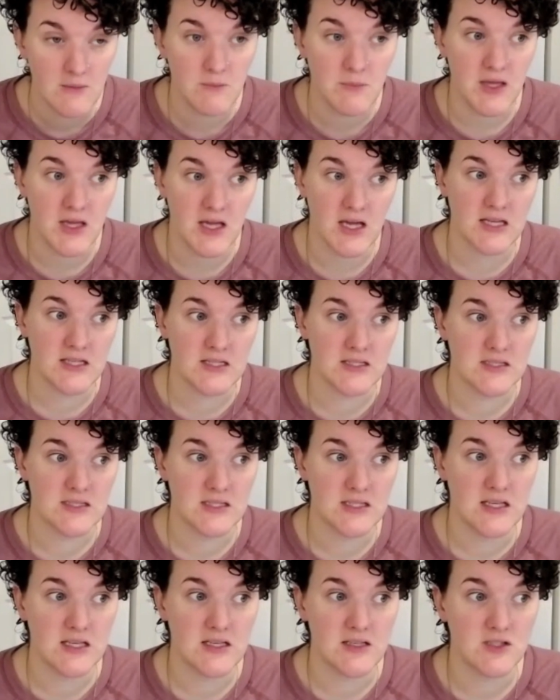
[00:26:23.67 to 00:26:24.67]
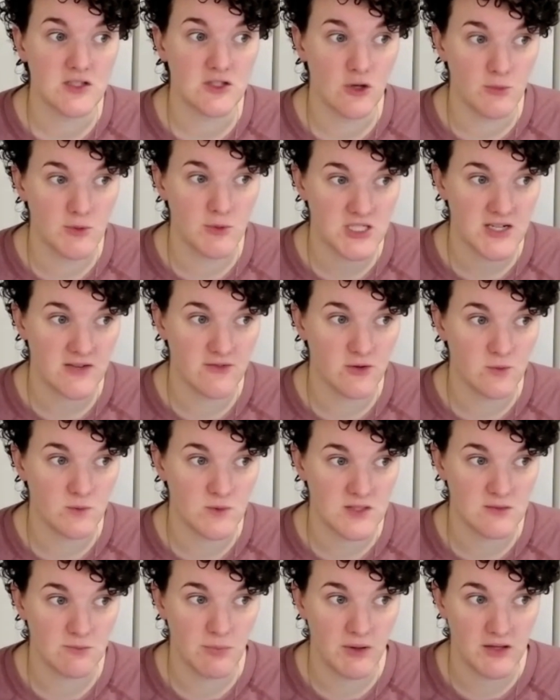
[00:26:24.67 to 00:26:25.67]
Because so much of it
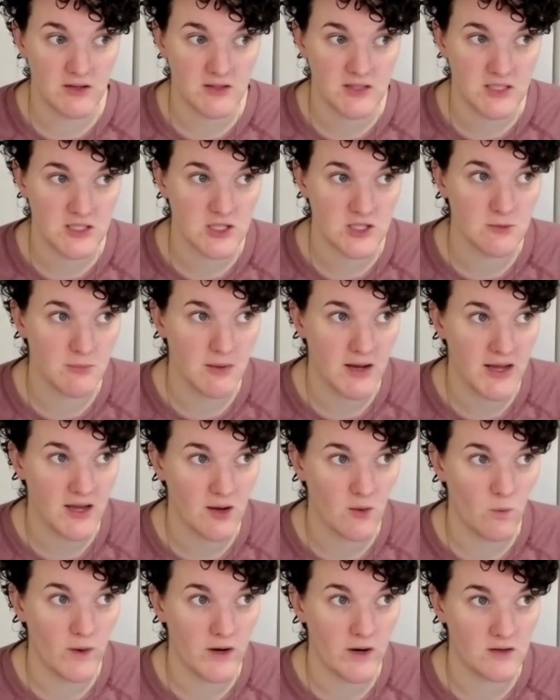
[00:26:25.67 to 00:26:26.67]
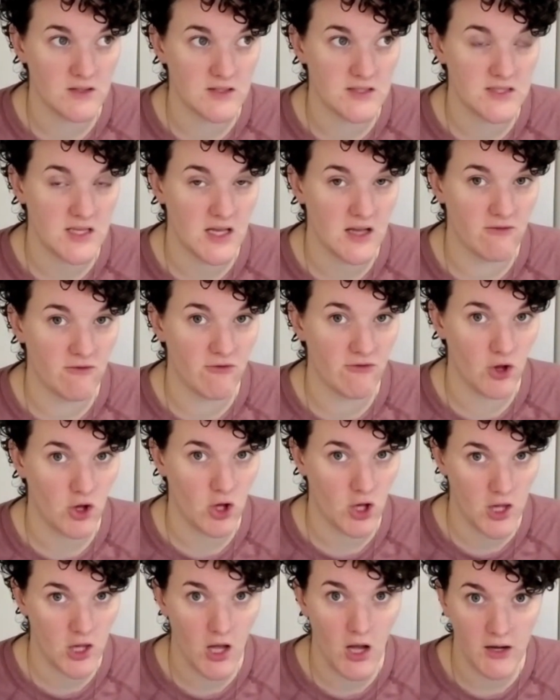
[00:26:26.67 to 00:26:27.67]
was built into my awareness of the
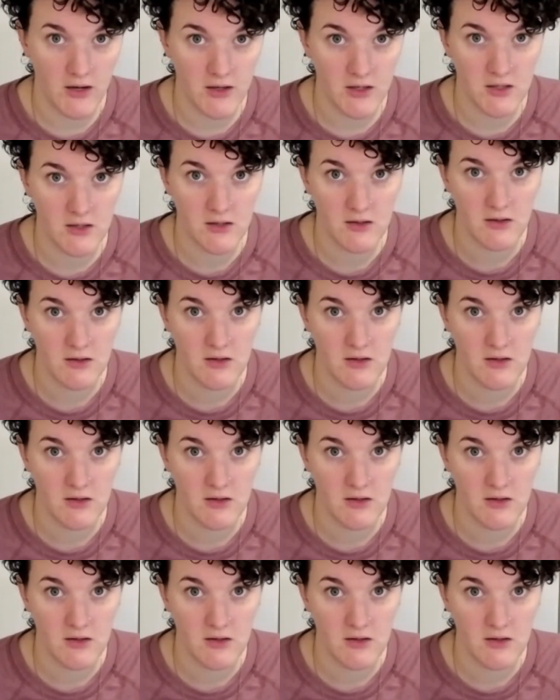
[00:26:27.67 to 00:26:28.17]
clock